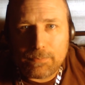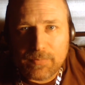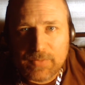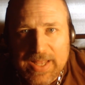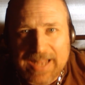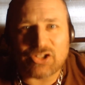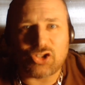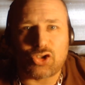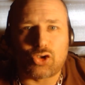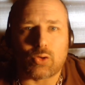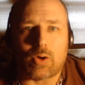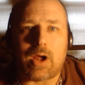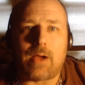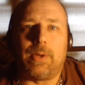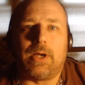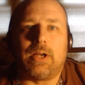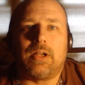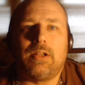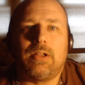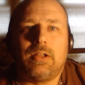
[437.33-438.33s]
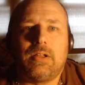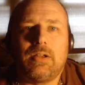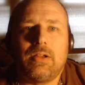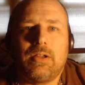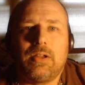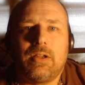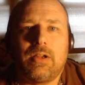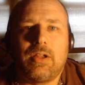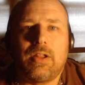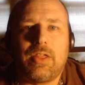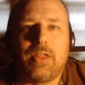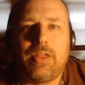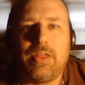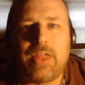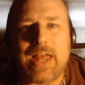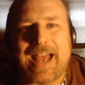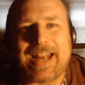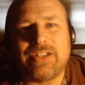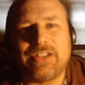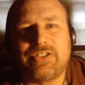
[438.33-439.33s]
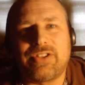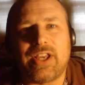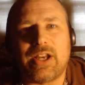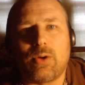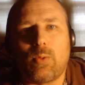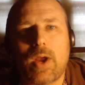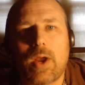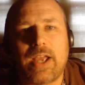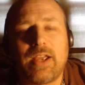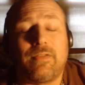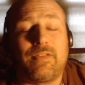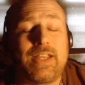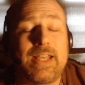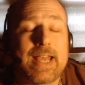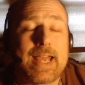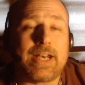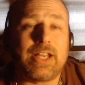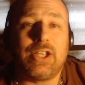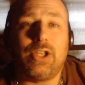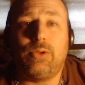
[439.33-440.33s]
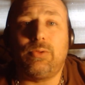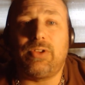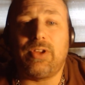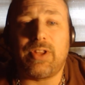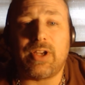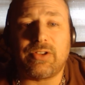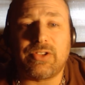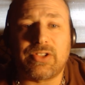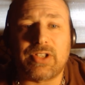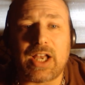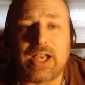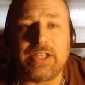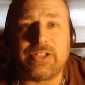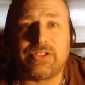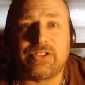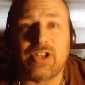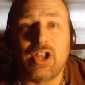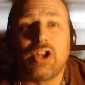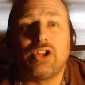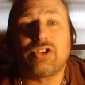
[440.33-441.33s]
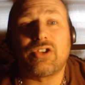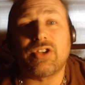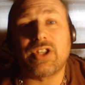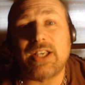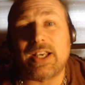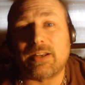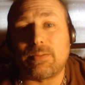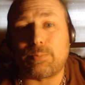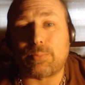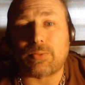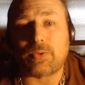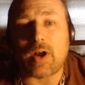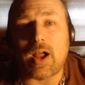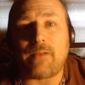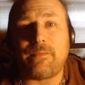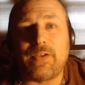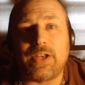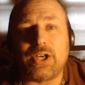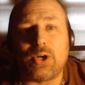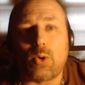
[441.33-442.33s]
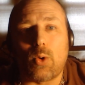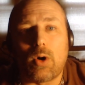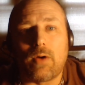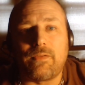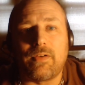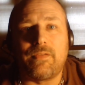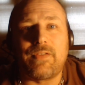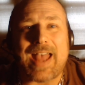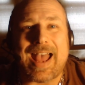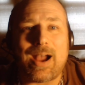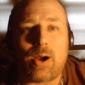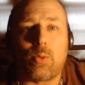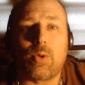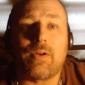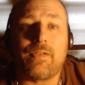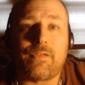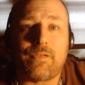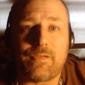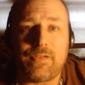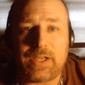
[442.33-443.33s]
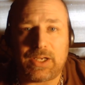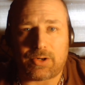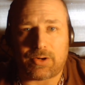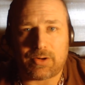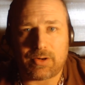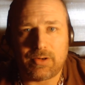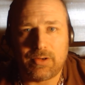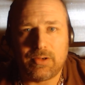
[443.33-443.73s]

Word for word: That's drama. That is their way of getting you to their sites so they could profit off of our fear.